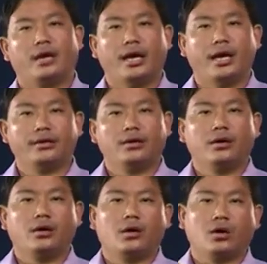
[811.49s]
and
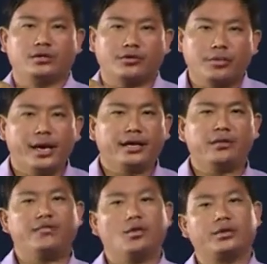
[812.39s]
on the
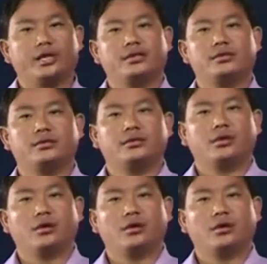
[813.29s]
remaining 4 days